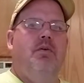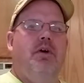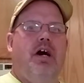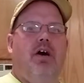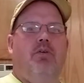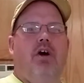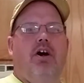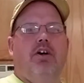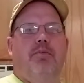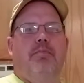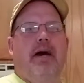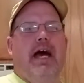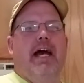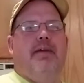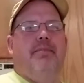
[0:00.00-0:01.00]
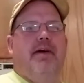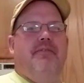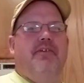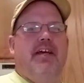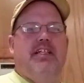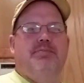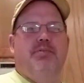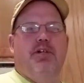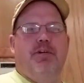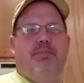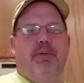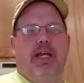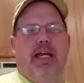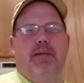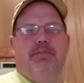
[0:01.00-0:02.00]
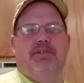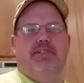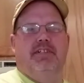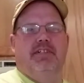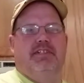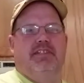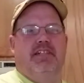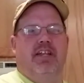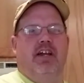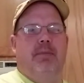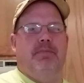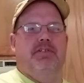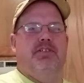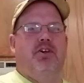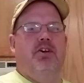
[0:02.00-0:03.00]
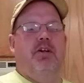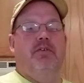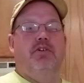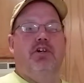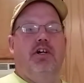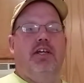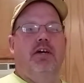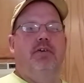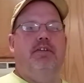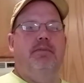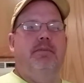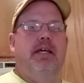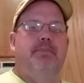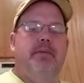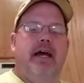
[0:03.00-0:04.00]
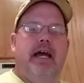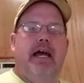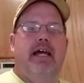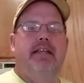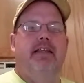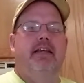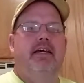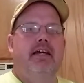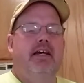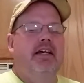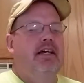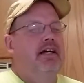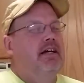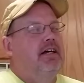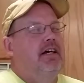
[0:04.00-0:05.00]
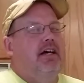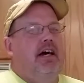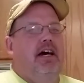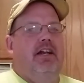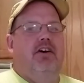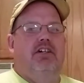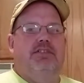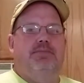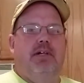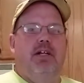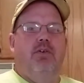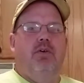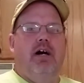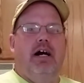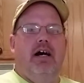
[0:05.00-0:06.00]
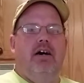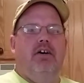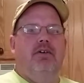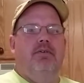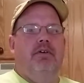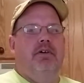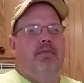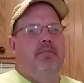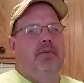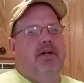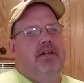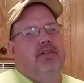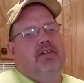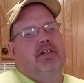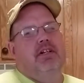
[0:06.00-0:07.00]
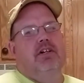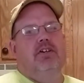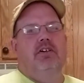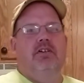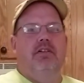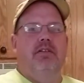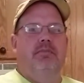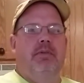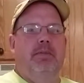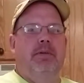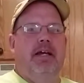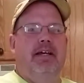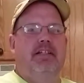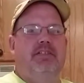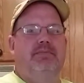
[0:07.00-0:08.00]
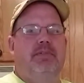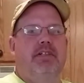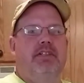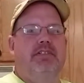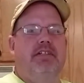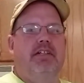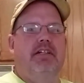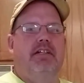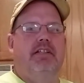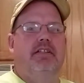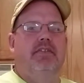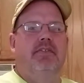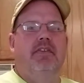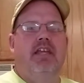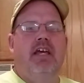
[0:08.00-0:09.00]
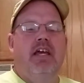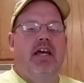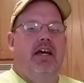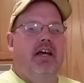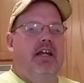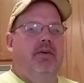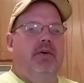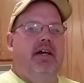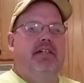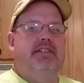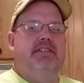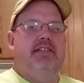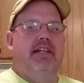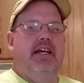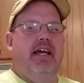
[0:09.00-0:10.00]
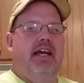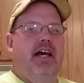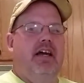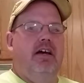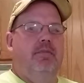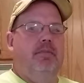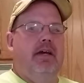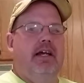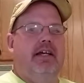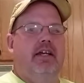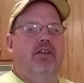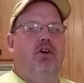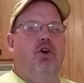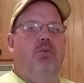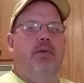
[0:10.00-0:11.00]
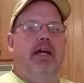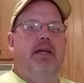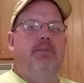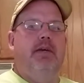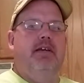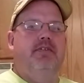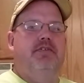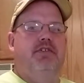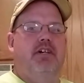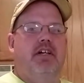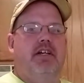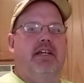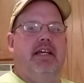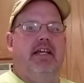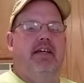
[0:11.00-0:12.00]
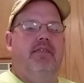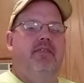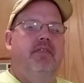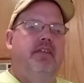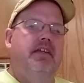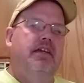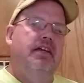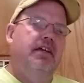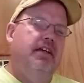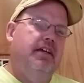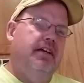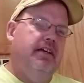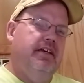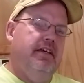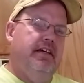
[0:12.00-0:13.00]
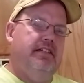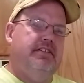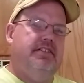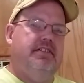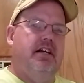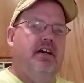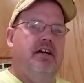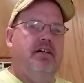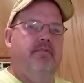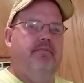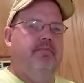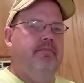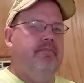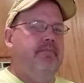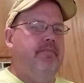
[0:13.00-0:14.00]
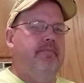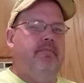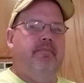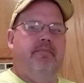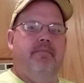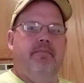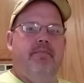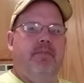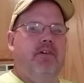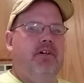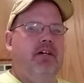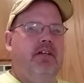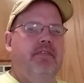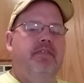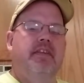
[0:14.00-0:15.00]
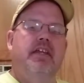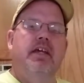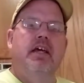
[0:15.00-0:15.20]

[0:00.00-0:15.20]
Well, welcome back, my Facebook peeps. It's another episode of Cooking with the Meat Man. I know it's been a while, but you know, Meat Man gets busy. And anyways, today I am making homemade beef jerky. Yes, sir. Good.